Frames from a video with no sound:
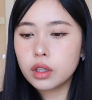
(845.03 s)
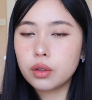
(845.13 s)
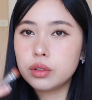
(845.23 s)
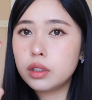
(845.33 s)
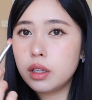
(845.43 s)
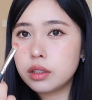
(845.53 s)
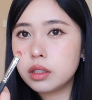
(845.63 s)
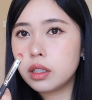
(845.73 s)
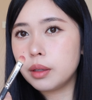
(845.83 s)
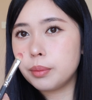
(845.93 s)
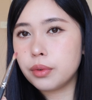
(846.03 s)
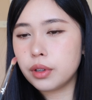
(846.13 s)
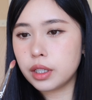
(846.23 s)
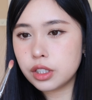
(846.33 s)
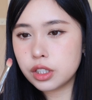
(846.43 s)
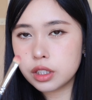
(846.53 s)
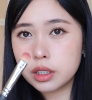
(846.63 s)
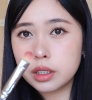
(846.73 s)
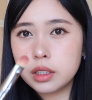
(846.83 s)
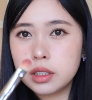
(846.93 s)
And I also like to get a brush.
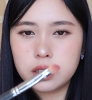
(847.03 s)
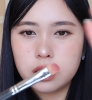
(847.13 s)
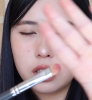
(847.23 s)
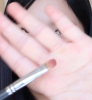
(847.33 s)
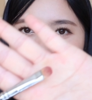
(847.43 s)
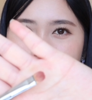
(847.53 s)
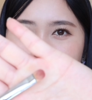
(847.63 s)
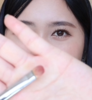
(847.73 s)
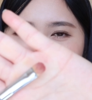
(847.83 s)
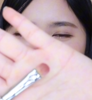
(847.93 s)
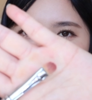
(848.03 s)
This is just like a little